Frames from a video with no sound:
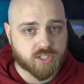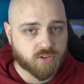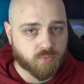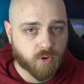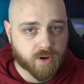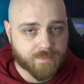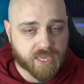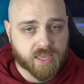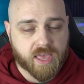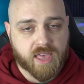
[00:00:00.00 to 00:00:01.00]
You don't want a
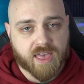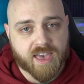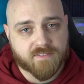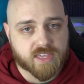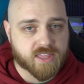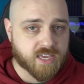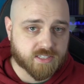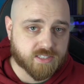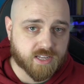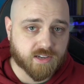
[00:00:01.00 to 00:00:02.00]
big heavy thing
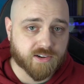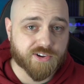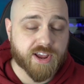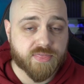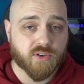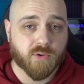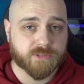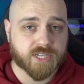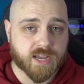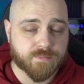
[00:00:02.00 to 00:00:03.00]
sitting on your head the whole
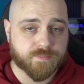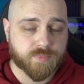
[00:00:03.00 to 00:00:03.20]
time.